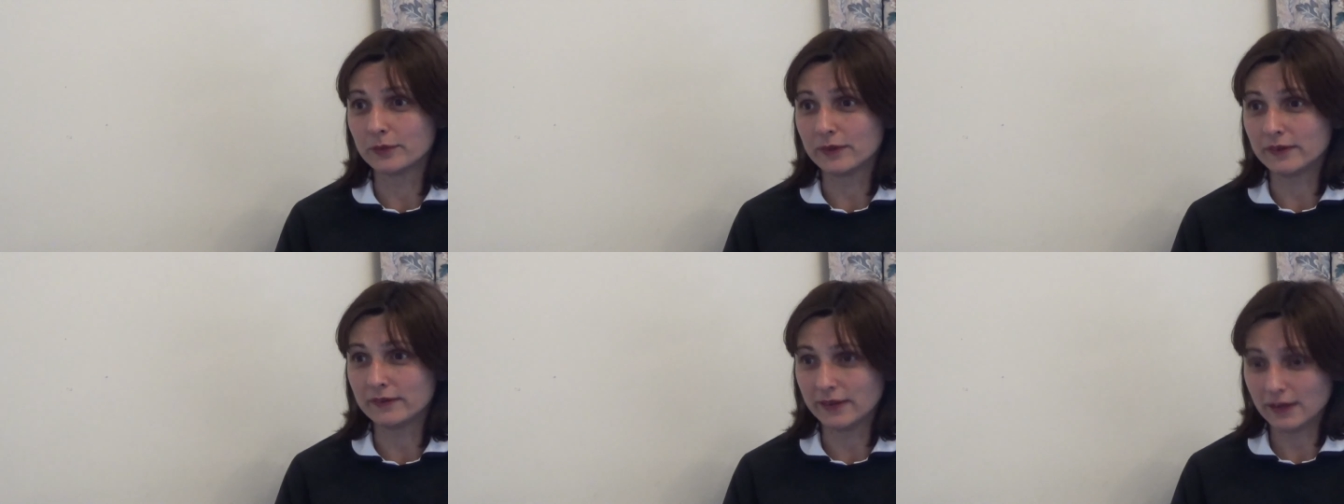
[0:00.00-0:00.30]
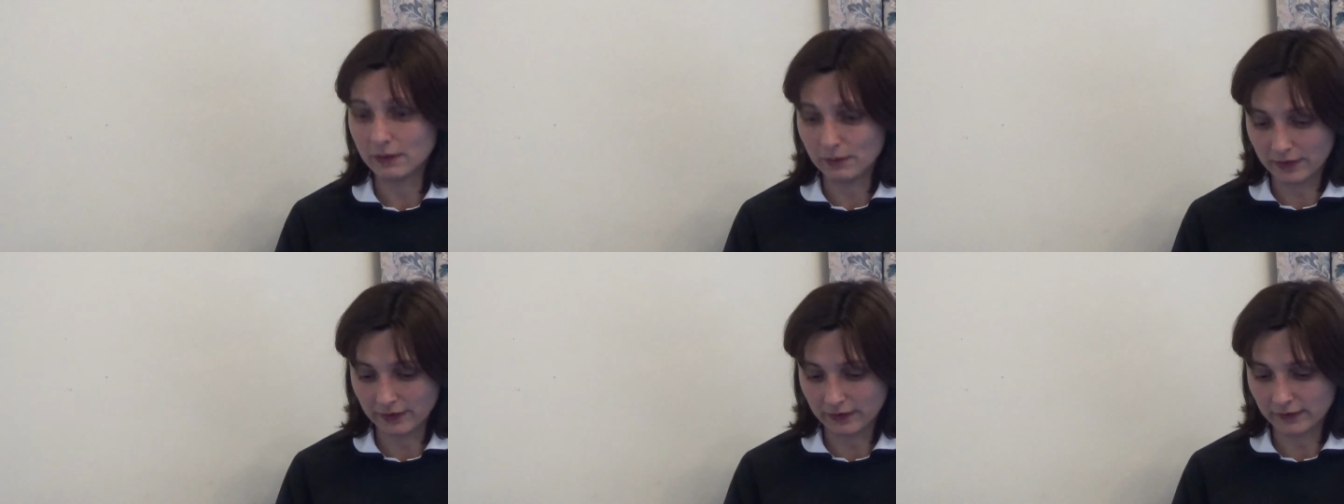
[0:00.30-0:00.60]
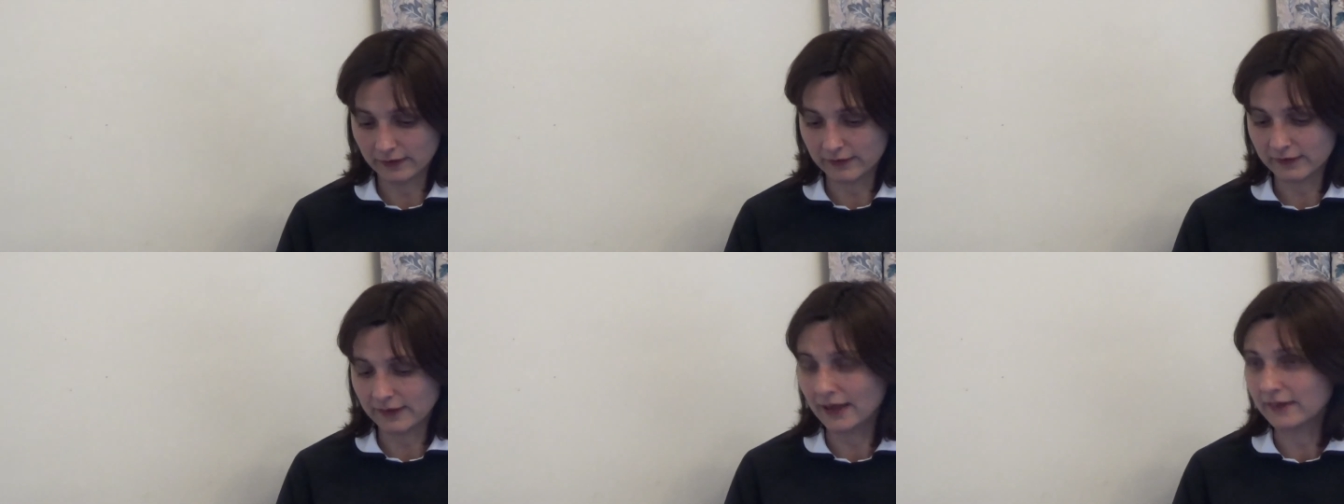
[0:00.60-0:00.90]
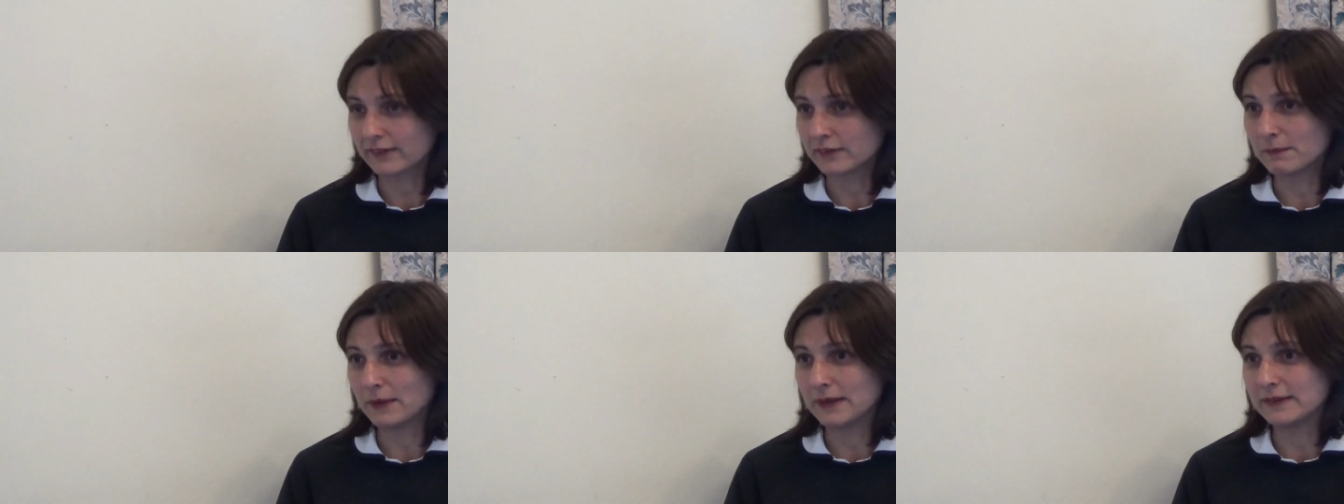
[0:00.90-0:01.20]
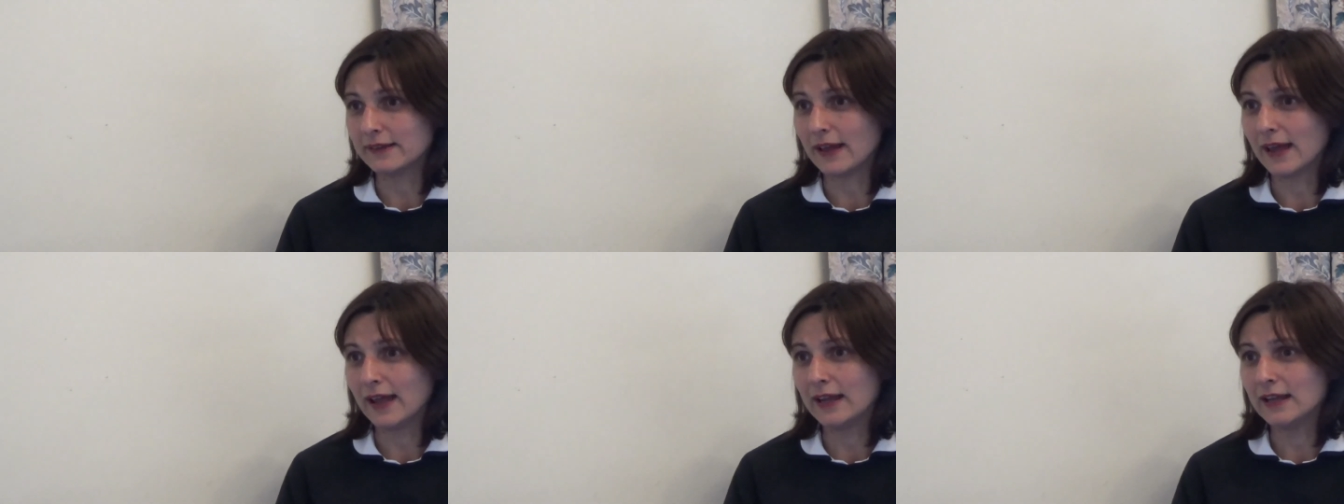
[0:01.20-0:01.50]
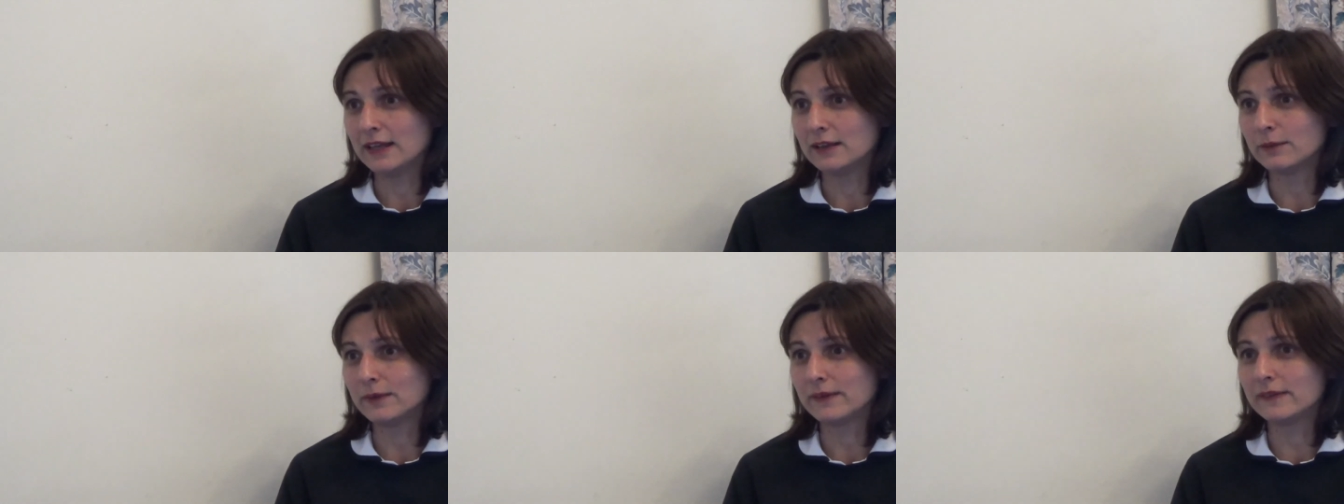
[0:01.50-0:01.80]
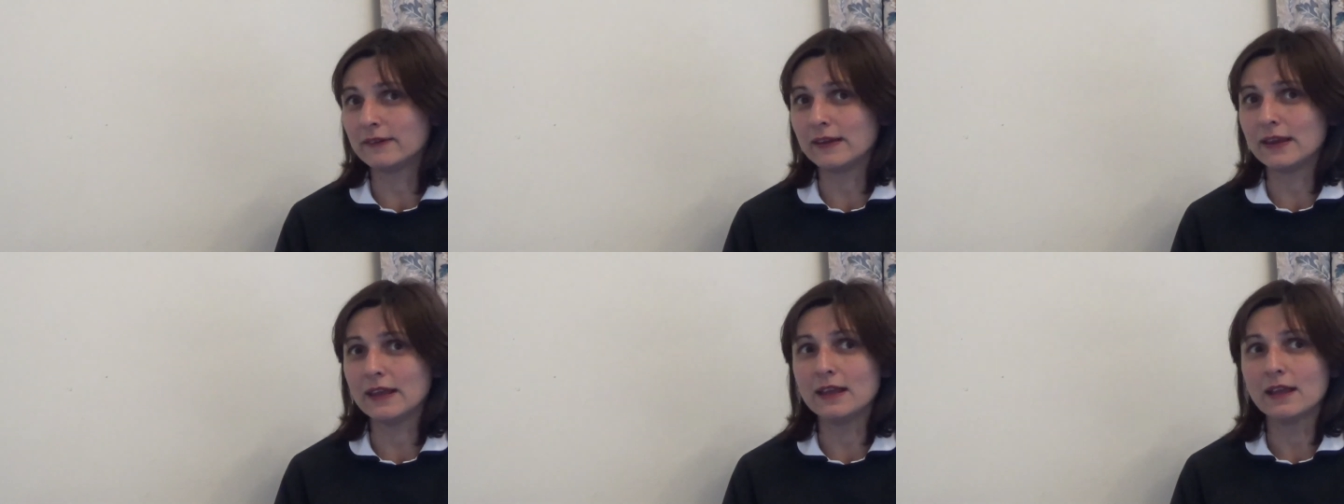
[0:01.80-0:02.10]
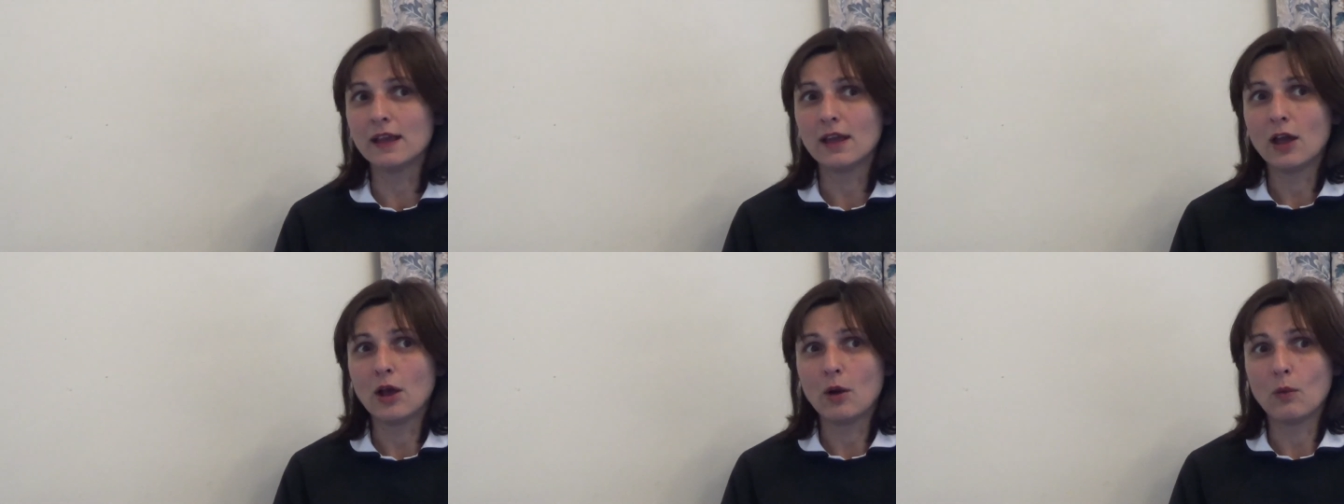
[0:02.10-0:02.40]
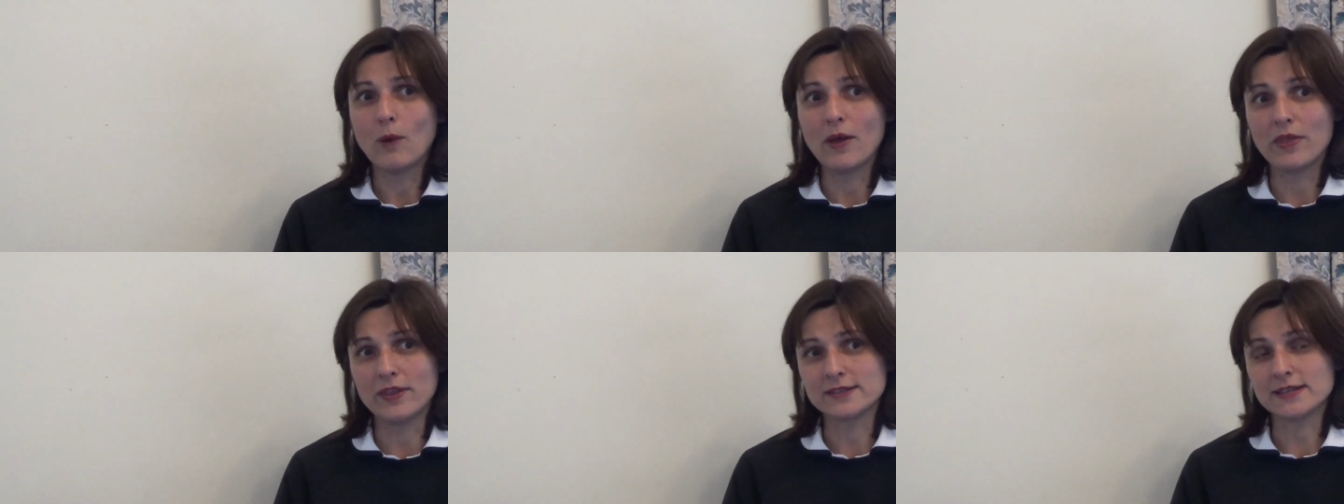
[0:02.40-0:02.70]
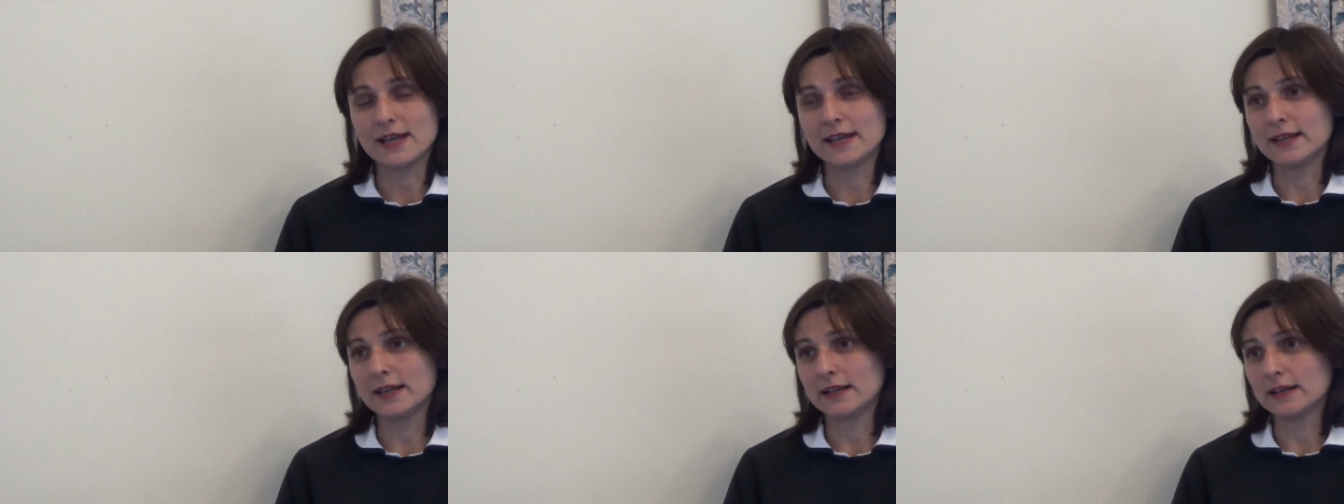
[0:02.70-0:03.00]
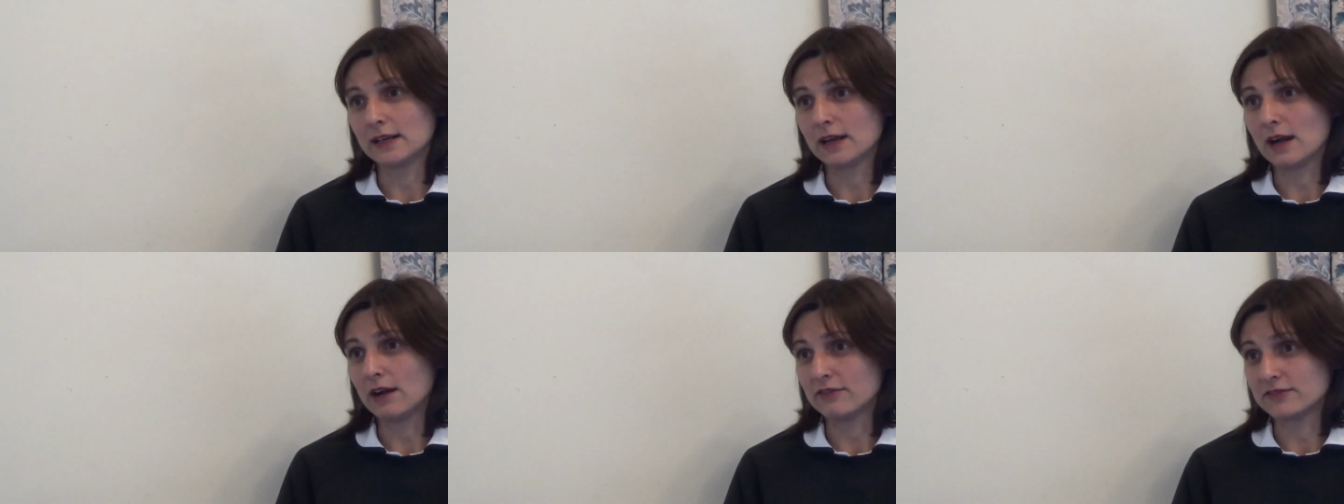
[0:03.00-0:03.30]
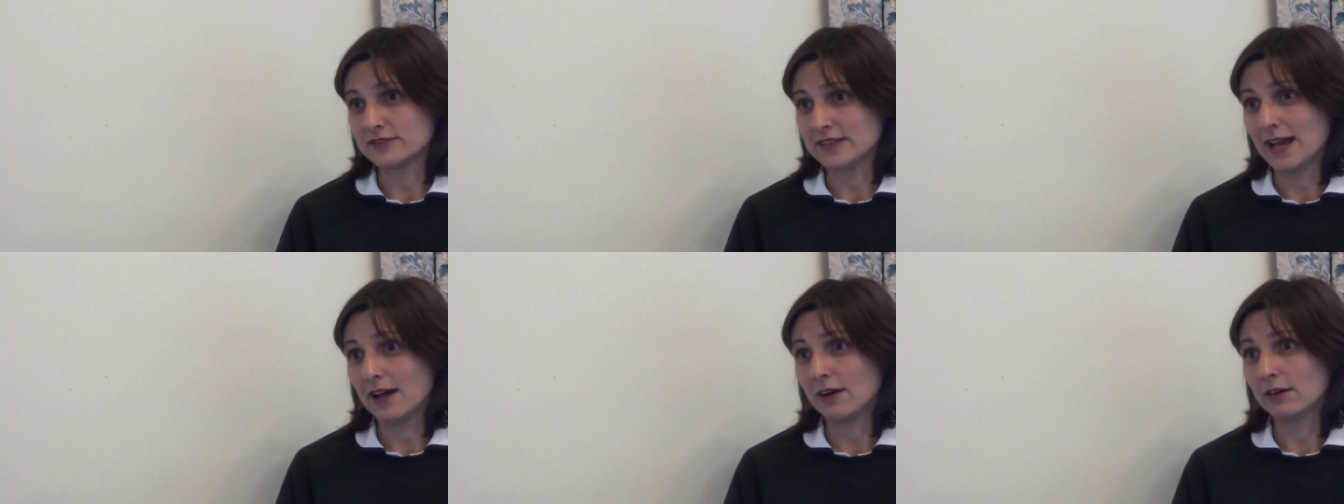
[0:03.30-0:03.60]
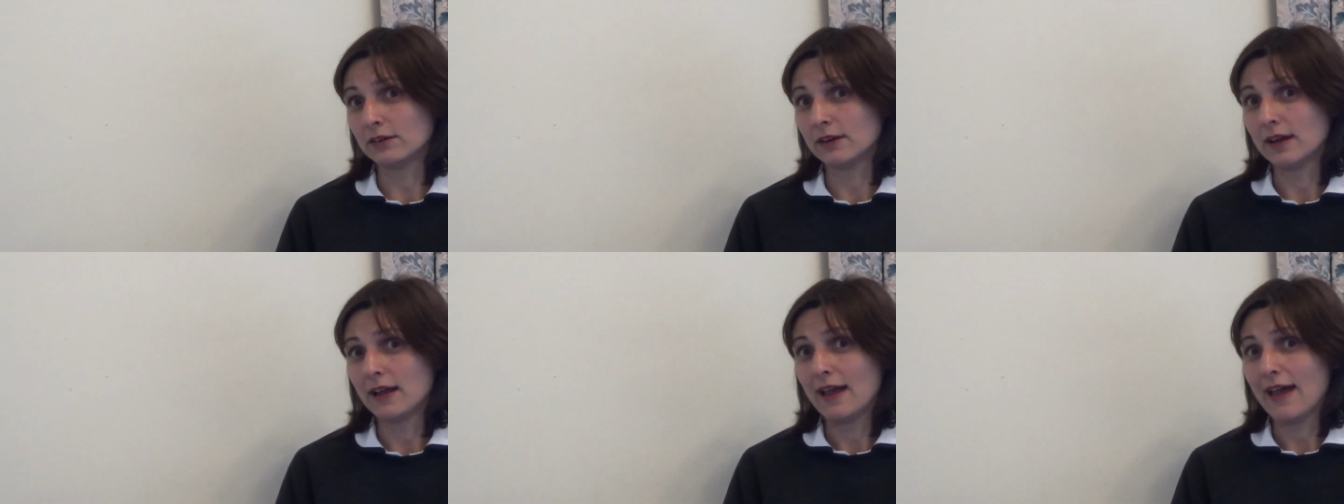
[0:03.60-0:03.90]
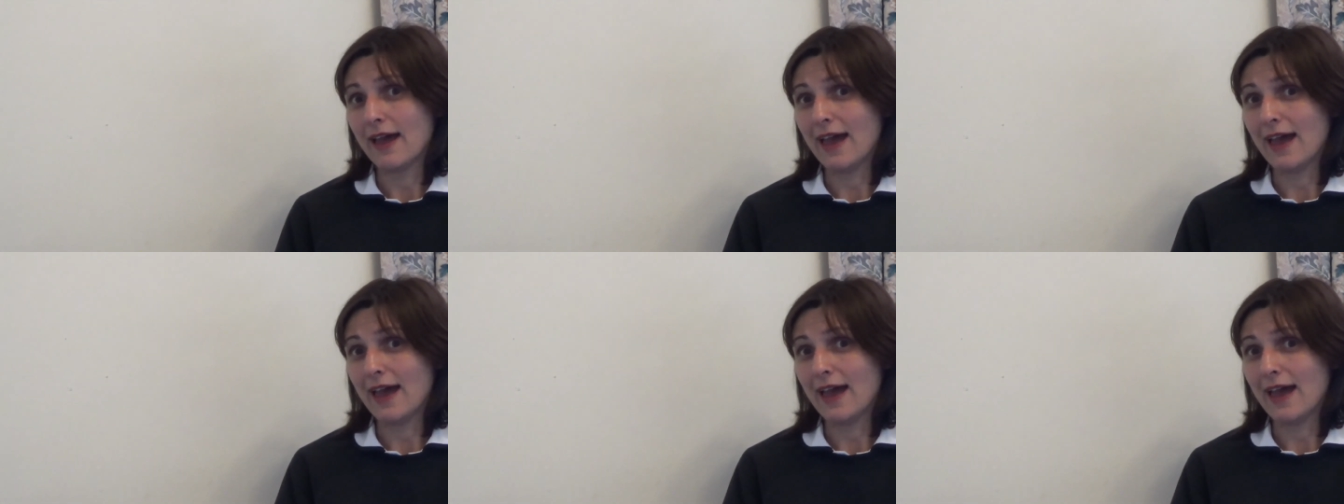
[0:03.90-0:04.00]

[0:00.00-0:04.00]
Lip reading: We see whether the sats are maintained. We see whether taking the cuff down